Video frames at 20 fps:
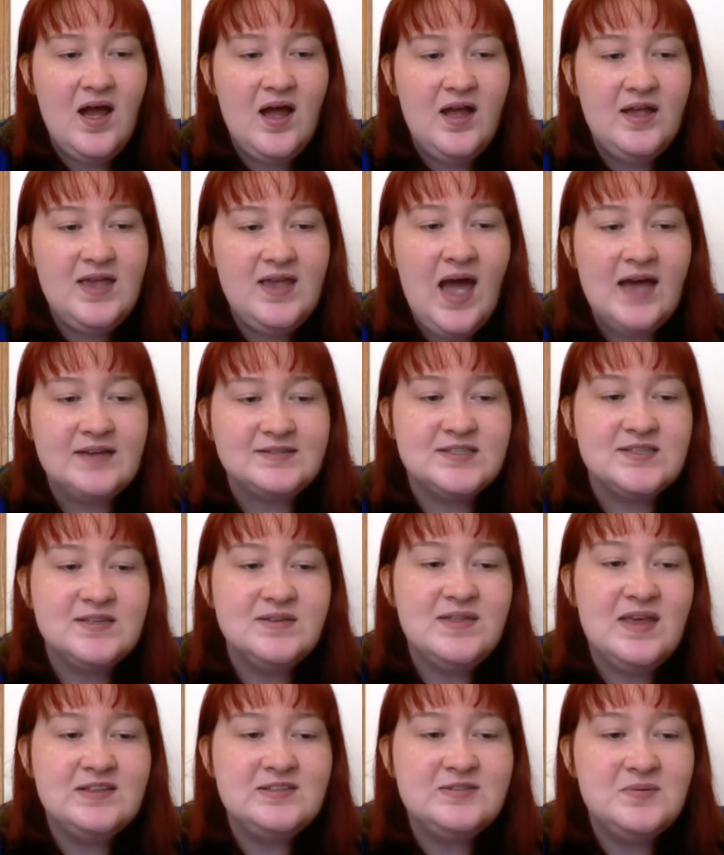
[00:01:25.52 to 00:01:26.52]
Yeah,
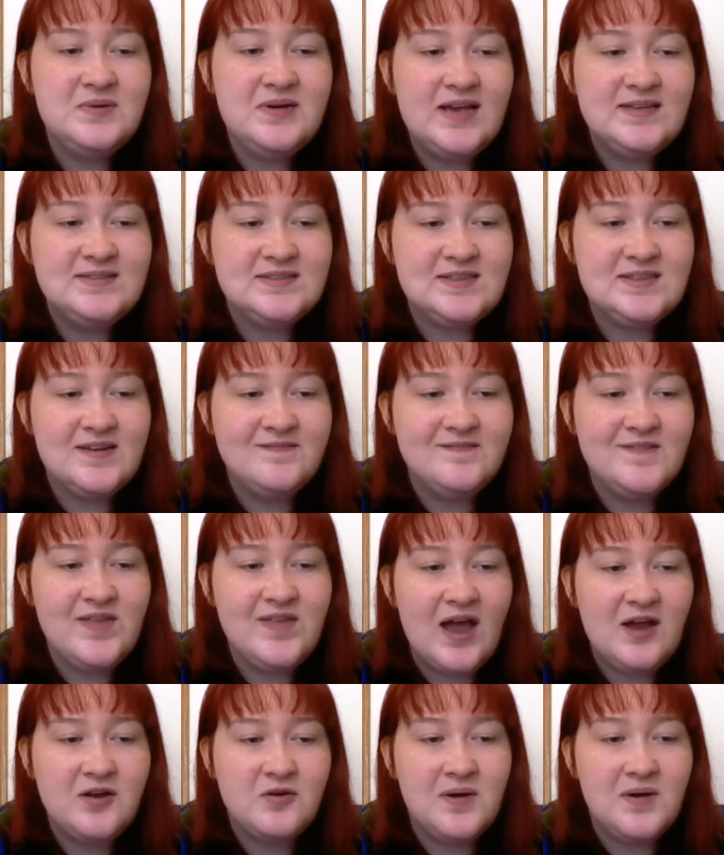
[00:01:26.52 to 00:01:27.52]
so that's what I'd say for
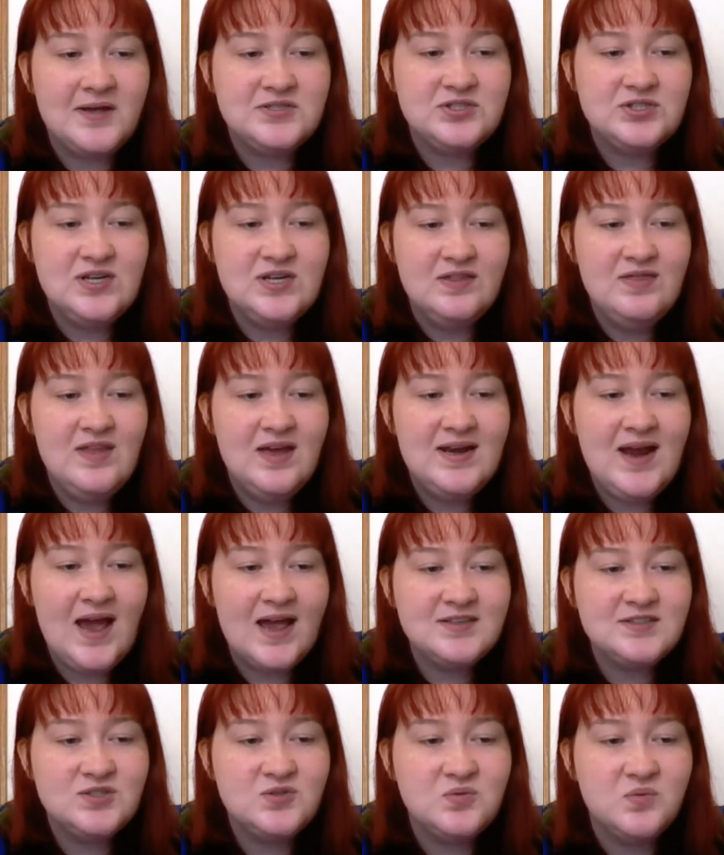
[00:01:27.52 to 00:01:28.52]
that question. The
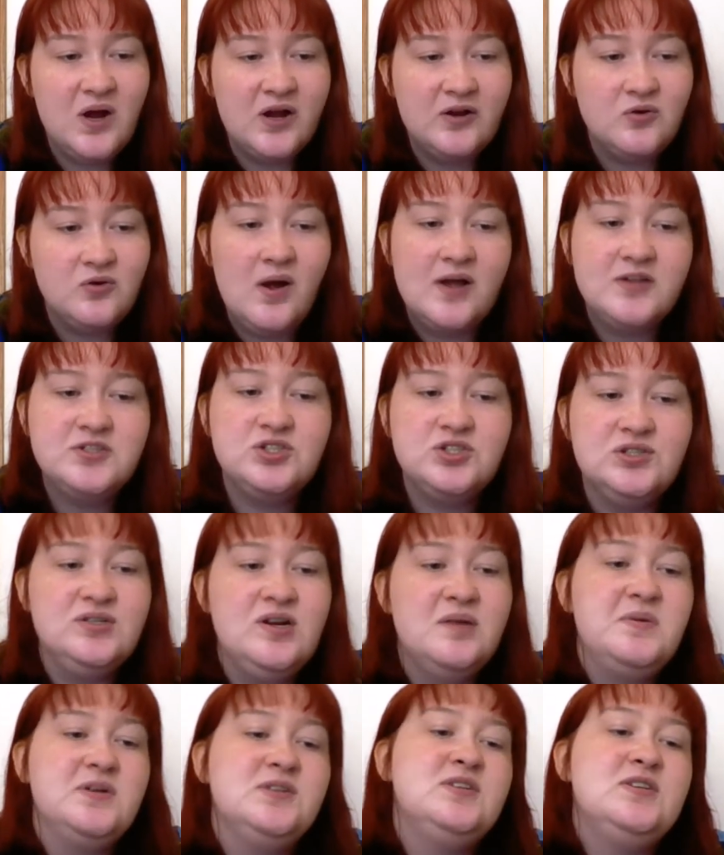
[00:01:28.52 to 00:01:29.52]
next one, question
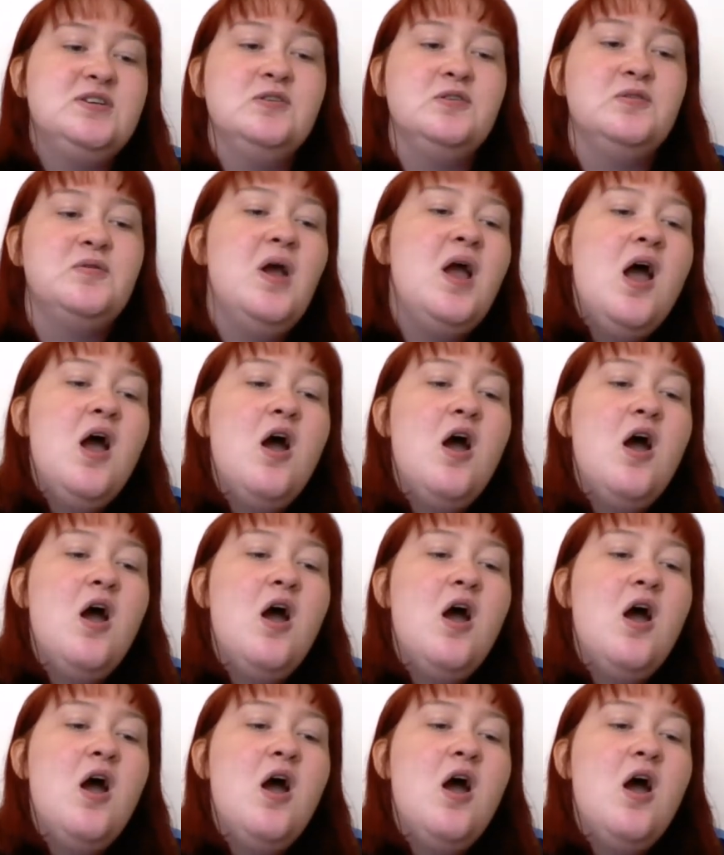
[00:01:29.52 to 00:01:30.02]
number 2.